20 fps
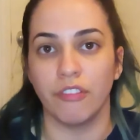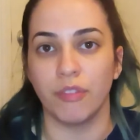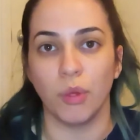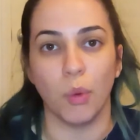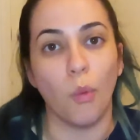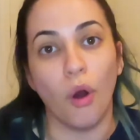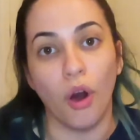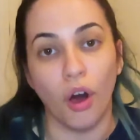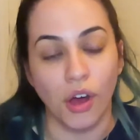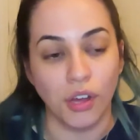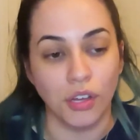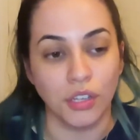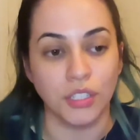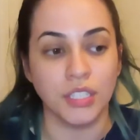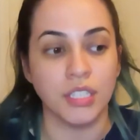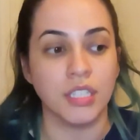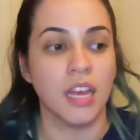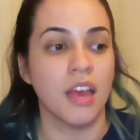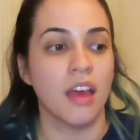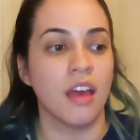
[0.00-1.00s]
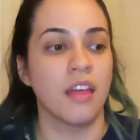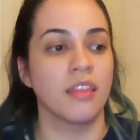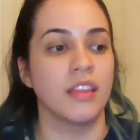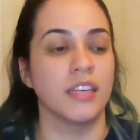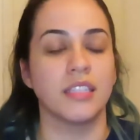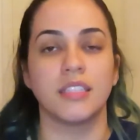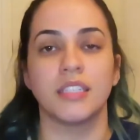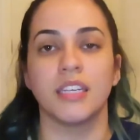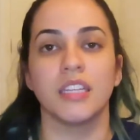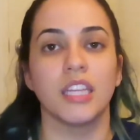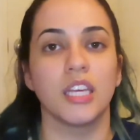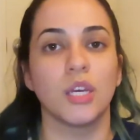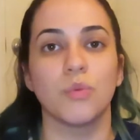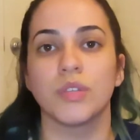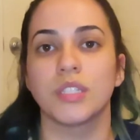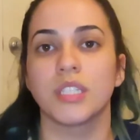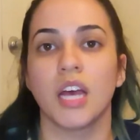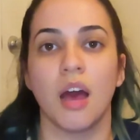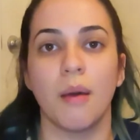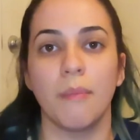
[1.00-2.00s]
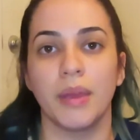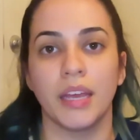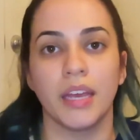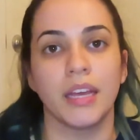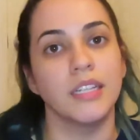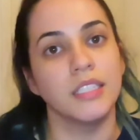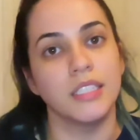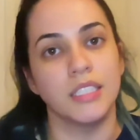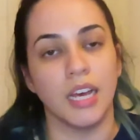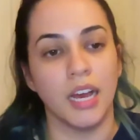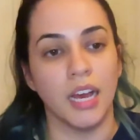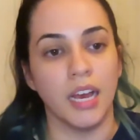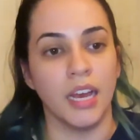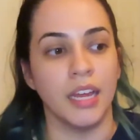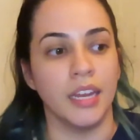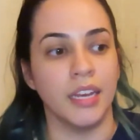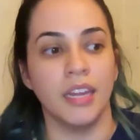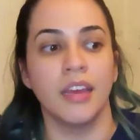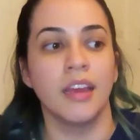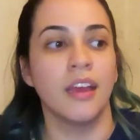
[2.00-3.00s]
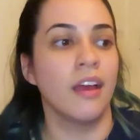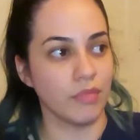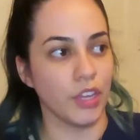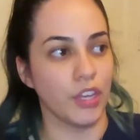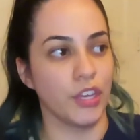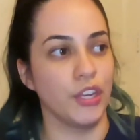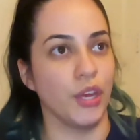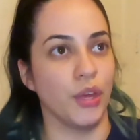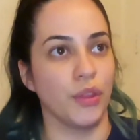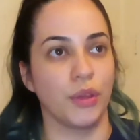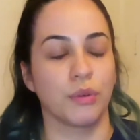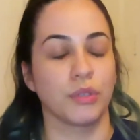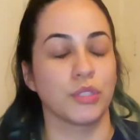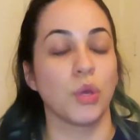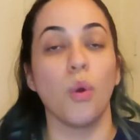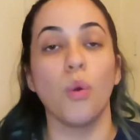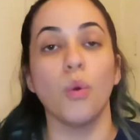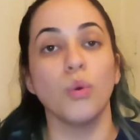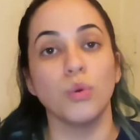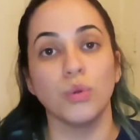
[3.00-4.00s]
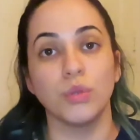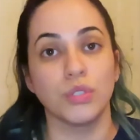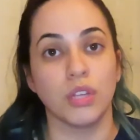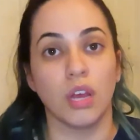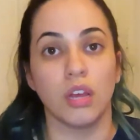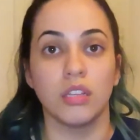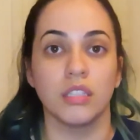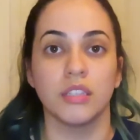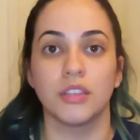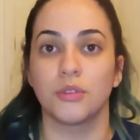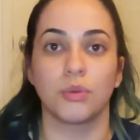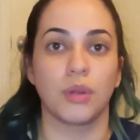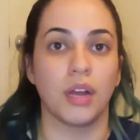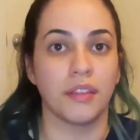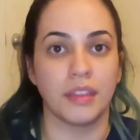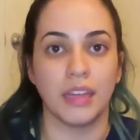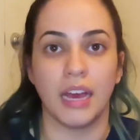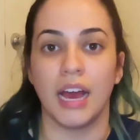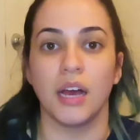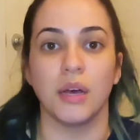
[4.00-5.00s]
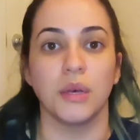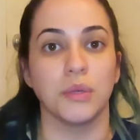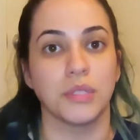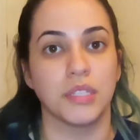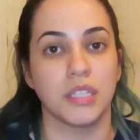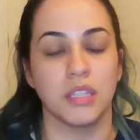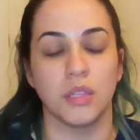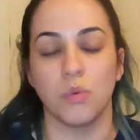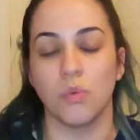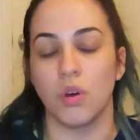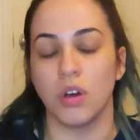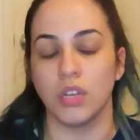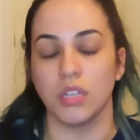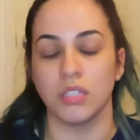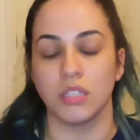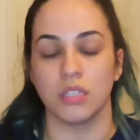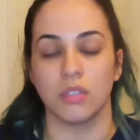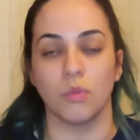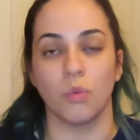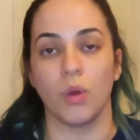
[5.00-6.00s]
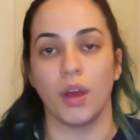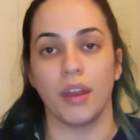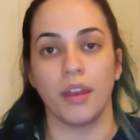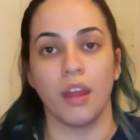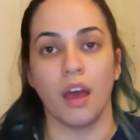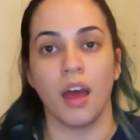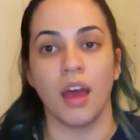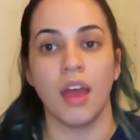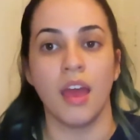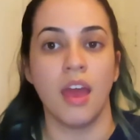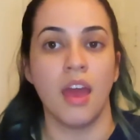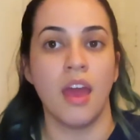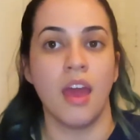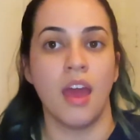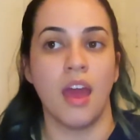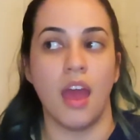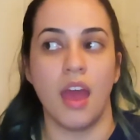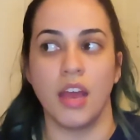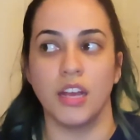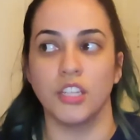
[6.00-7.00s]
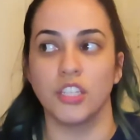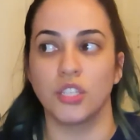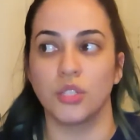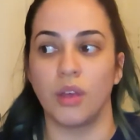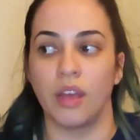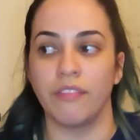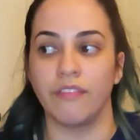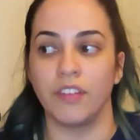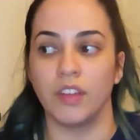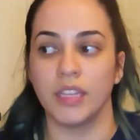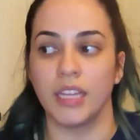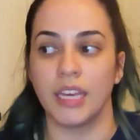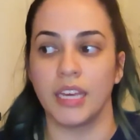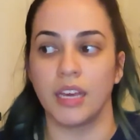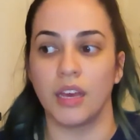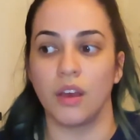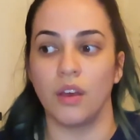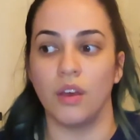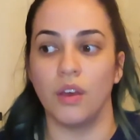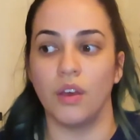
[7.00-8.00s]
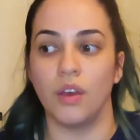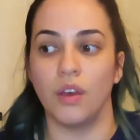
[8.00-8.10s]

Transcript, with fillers: of the walls. The ceiling was coming undone. You know, there was holes all throughout the house and the walls and whatnot. And so I felt like